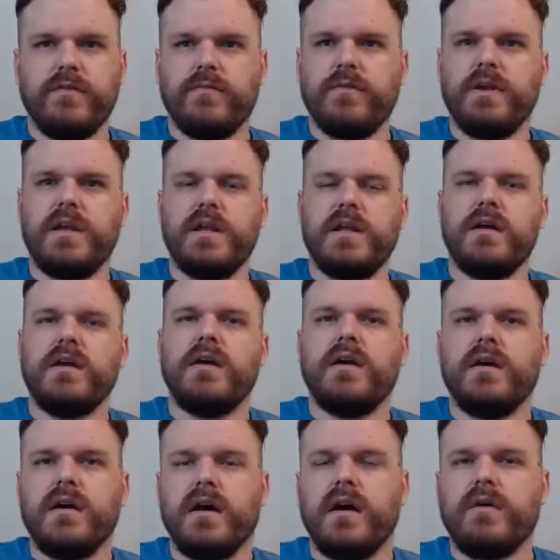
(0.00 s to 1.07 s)
the read
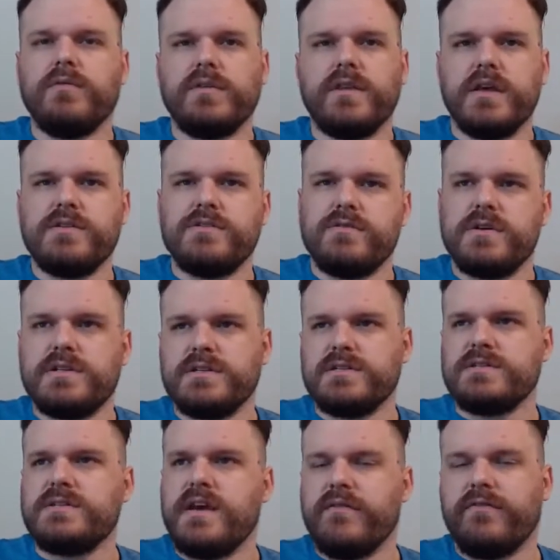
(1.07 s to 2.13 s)
with injuries
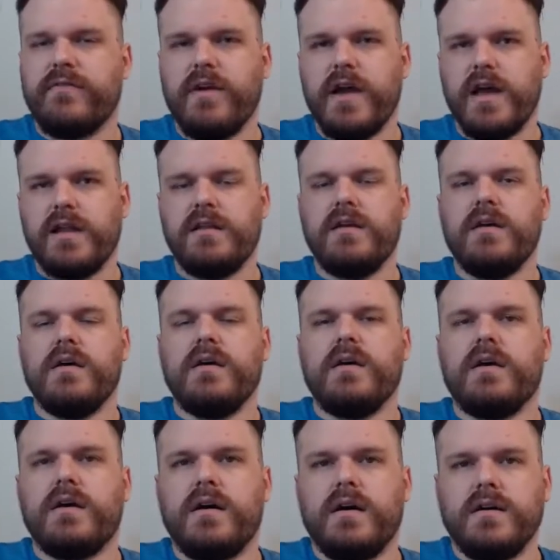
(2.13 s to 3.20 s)
in San Fran.
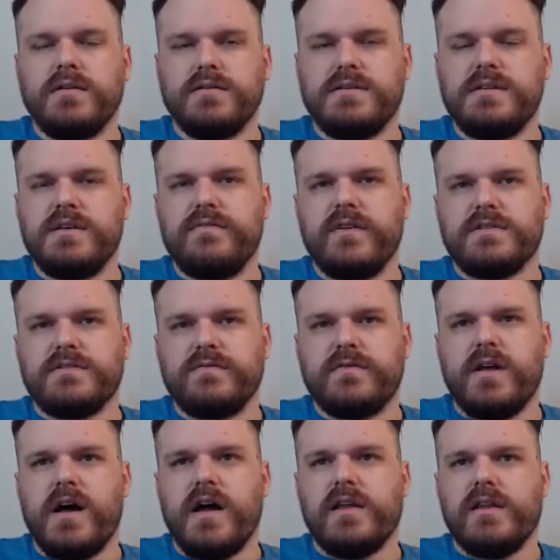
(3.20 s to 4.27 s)
Defensive
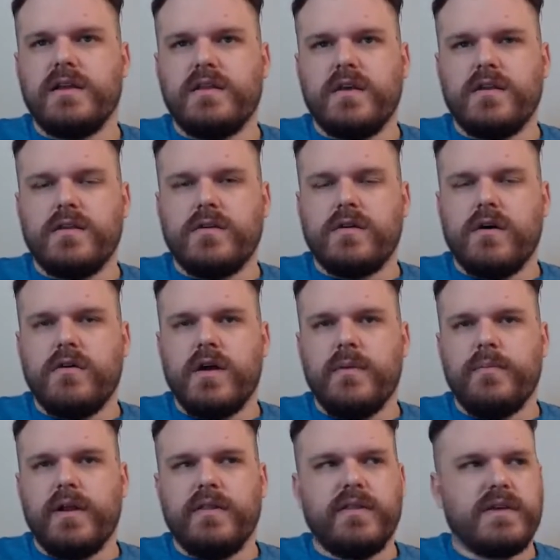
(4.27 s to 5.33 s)
line, they look all
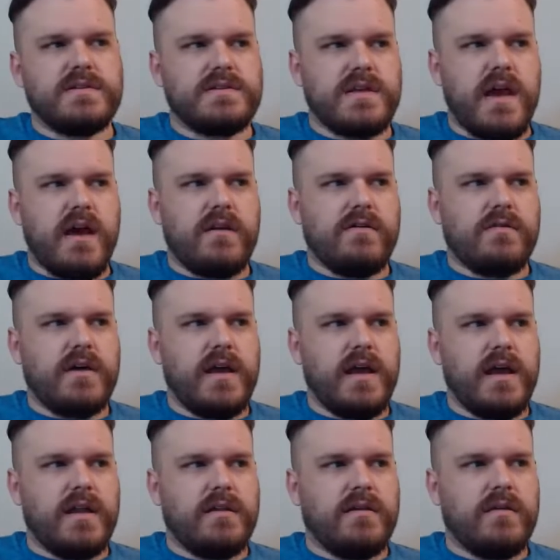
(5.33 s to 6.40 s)
right, but I think Seattle
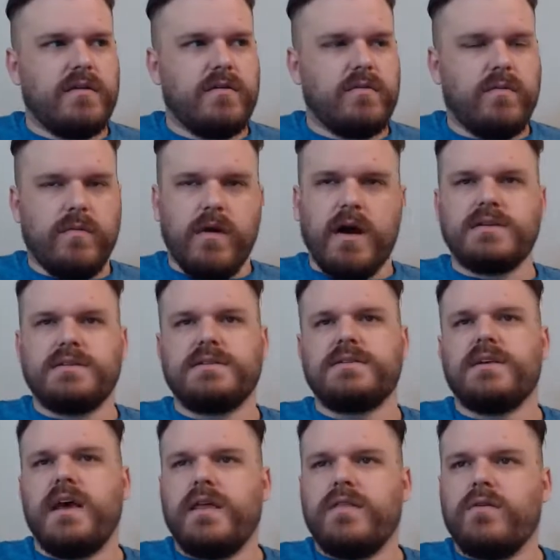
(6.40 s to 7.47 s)
and
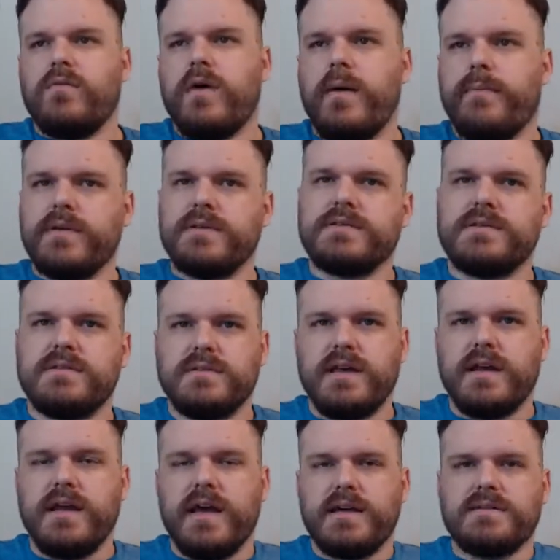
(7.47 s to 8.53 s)
Russ and the weapons
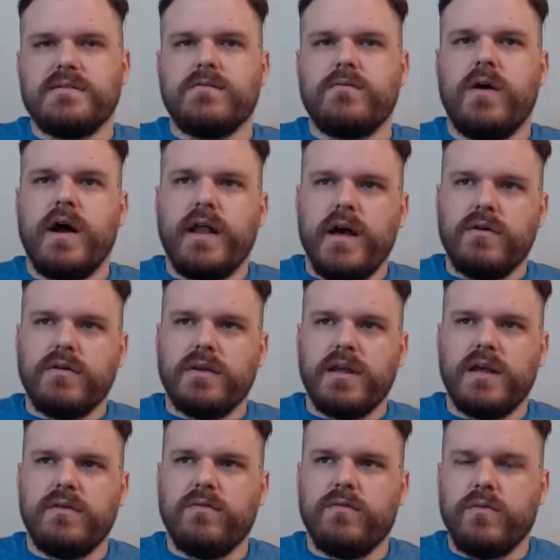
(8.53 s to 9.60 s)
that he has at wideout
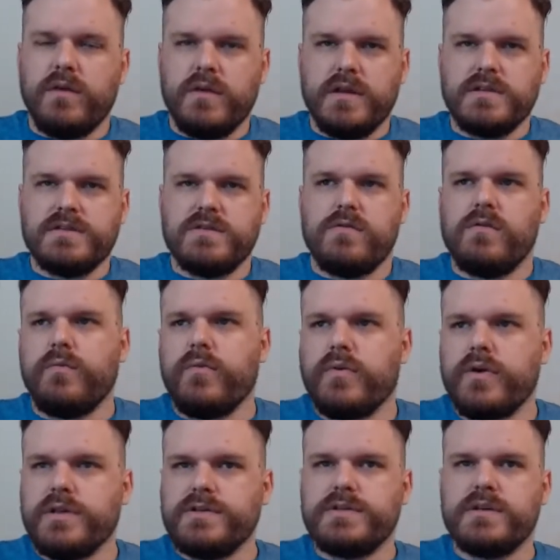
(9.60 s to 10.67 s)
can really score
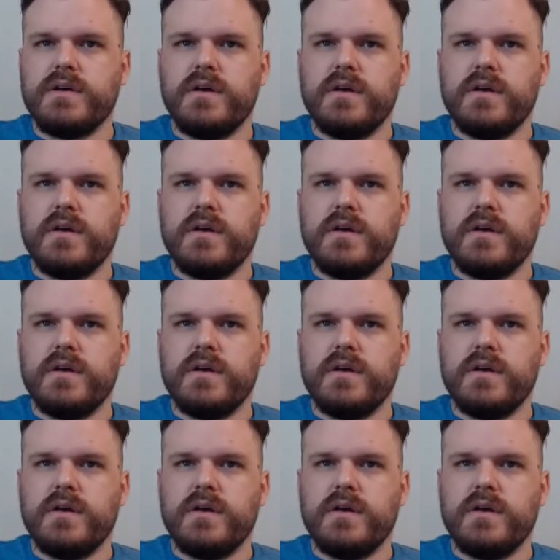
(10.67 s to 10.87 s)
points